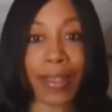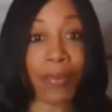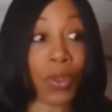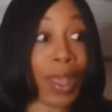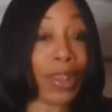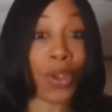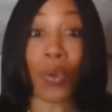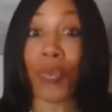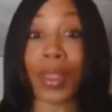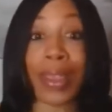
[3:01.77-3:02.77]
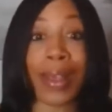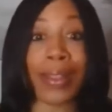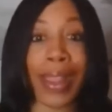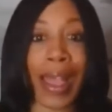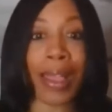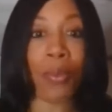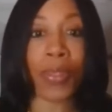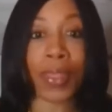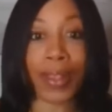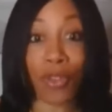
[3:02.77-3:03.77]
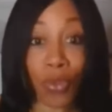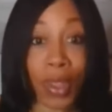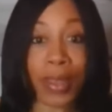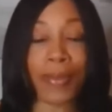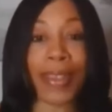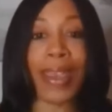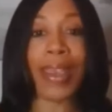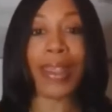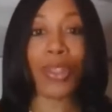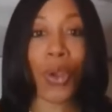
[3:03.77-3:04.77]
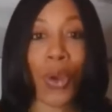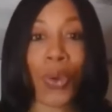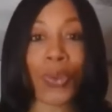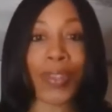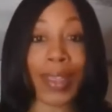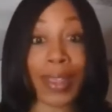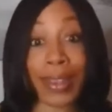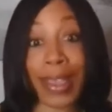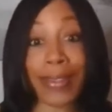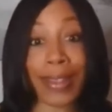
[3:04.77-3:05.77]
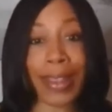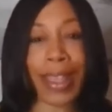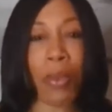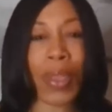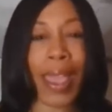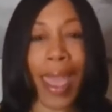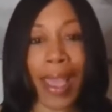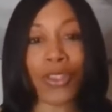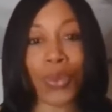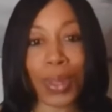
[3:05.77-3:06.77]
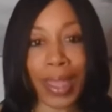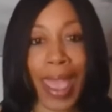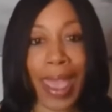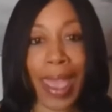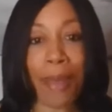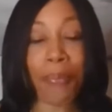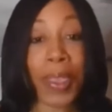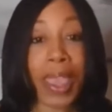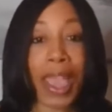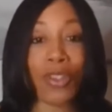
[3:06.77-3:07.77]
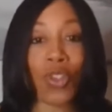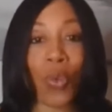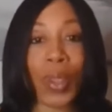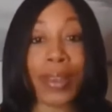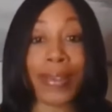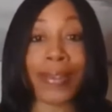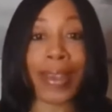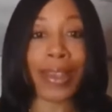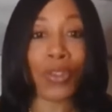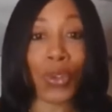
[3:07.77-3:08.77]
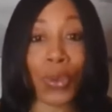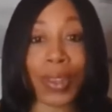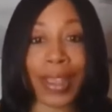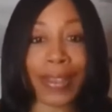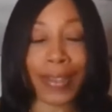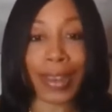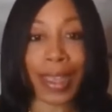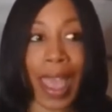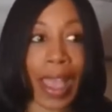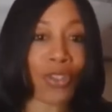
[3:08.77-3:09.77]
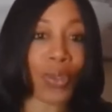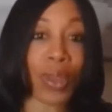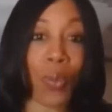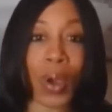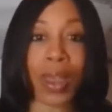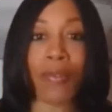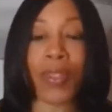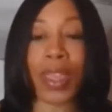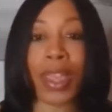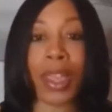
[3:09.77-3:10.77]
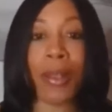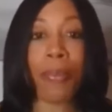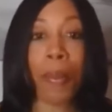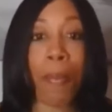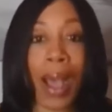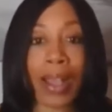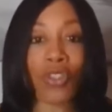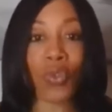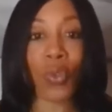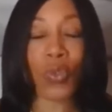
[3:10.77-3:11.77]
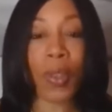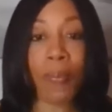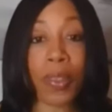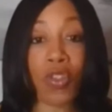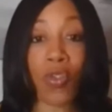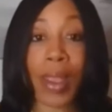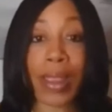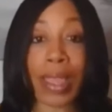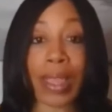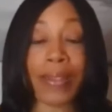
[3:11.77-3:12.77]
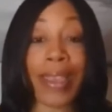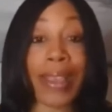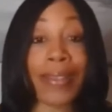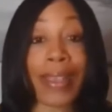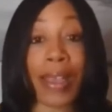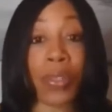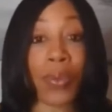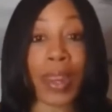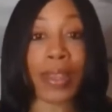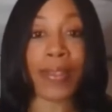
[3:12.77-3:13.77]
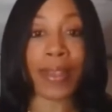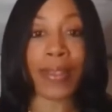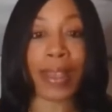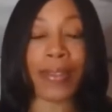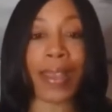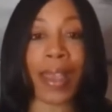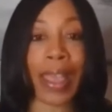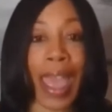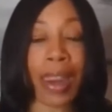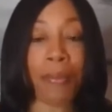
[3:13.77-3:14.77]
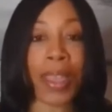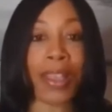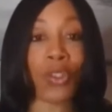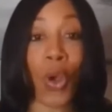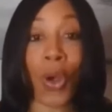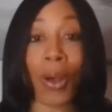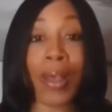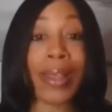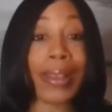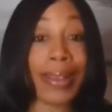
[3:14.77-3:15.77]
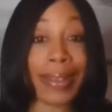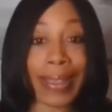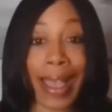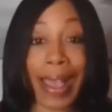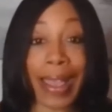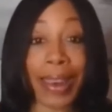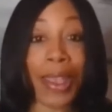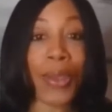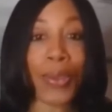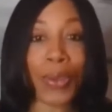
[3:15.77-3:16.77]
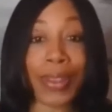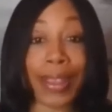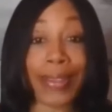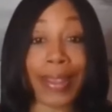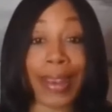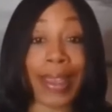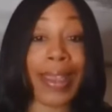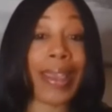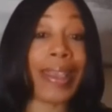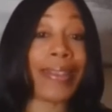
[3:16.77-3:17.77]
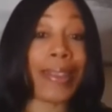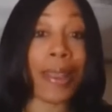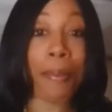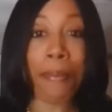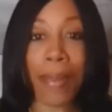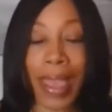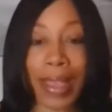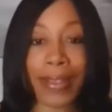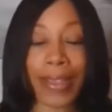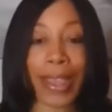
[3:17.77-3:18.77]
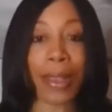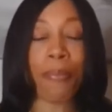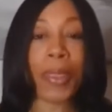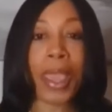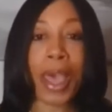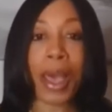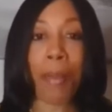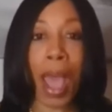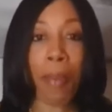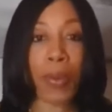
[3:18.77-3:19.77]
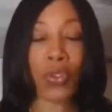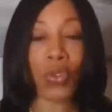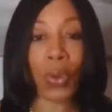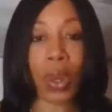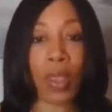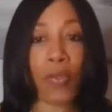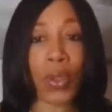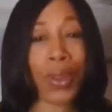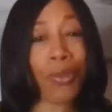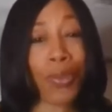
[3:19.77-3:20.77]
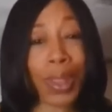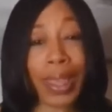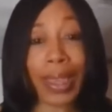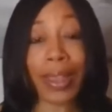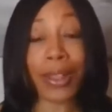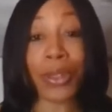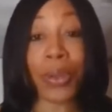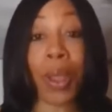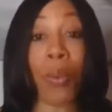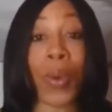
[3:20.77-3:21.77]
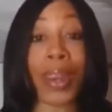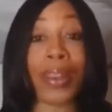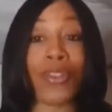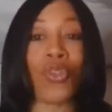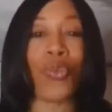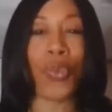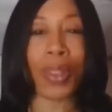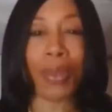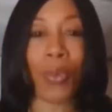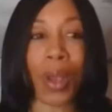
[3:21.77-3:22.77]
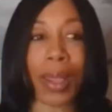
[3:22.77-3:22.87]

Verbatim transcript: They don't really align with the dreams, the goals, and the destiny that we actually had. And so we discuss your destiny, actually, one of the modules, the trainings inside 3D Success Academy is called design your destiny. It's an amazing um, opportunity for you to really get clear on what it is you really want.